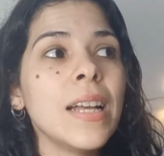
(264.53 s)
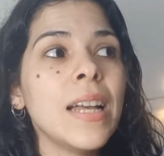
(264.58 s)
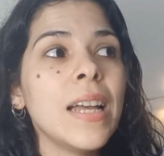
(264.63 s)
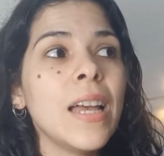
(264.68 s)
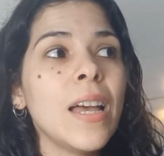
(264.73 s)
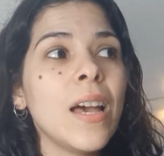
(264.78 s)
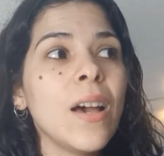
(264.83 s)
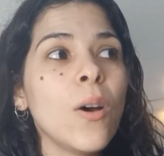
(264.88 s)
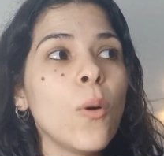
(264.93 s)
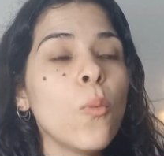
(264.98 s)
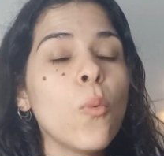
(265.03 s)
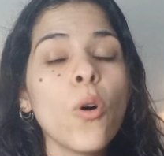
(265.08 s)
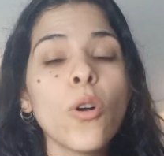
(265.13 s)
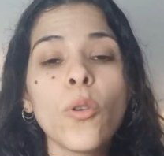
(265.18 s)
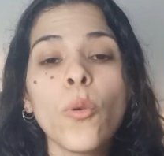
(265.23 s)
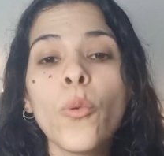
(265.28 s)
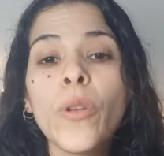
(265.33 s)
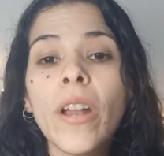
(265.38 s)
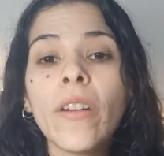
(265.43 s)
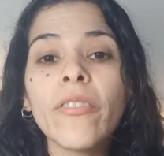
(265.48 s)
uh,
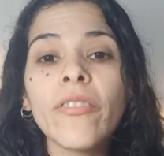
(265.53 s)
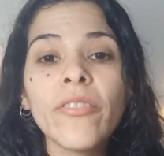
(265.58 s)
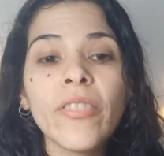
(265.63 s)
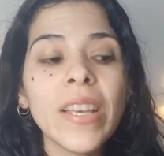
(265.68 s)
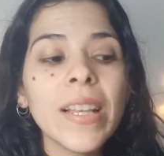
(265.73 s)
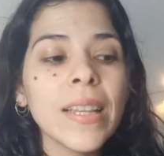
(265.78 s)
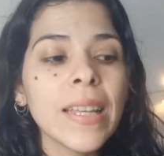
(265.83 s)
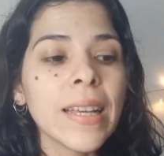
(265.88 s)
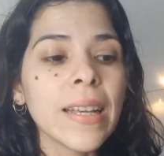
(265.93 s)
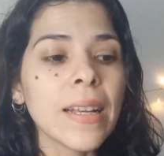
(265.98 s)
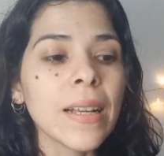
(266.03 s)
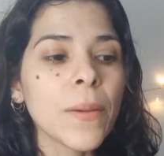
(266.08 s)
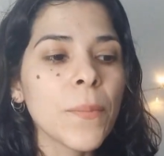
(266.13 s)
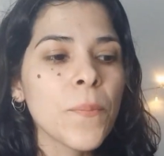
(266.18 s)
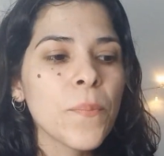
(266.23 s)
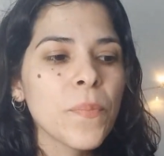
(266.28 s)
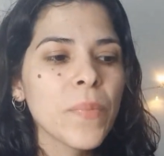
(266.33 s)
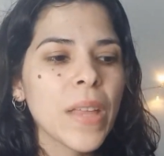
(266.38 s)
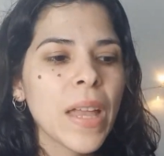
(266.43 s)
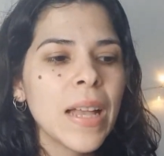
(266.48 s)
what we are feeling.
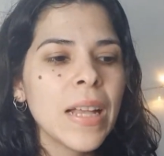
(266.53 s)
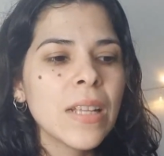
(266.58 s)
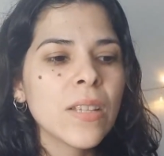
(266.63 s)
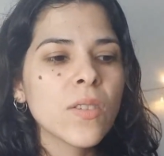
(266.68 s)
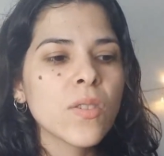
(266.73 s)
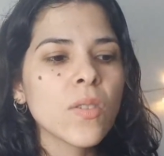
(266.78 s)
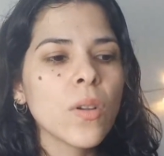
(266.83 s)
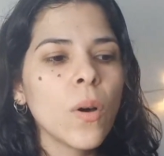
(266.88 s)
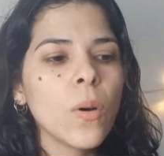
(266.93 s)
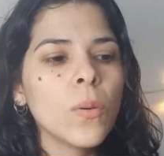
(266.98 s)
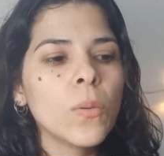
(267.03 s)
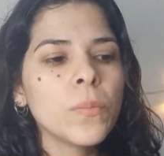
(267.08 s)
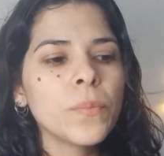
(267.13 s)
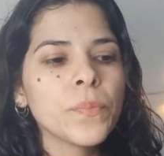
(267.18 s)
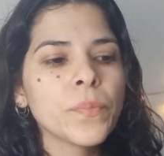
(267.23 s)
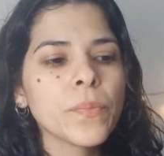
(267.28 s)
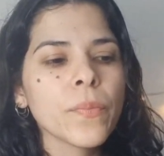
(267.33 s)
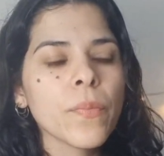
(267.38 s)
So